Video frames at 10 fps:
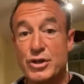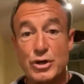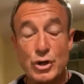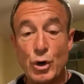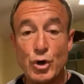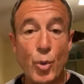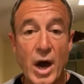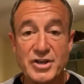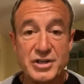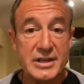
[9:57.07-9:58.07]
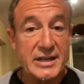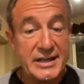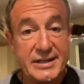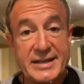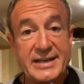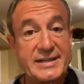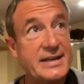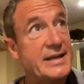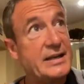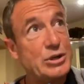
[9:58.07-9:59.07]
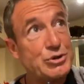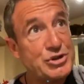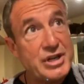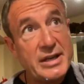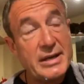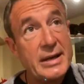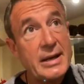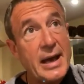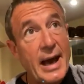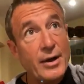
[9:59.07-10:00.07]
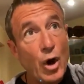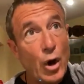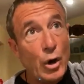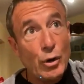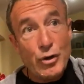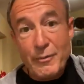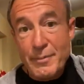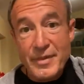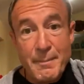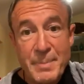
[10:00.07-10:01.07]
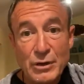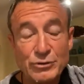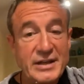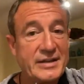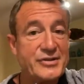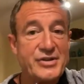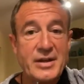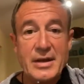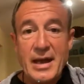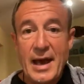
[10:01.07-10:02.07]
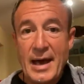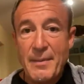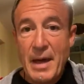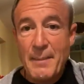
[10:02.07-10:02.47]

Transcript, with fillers: You go to Washington, D.C., and you see on all the, the buildings uh,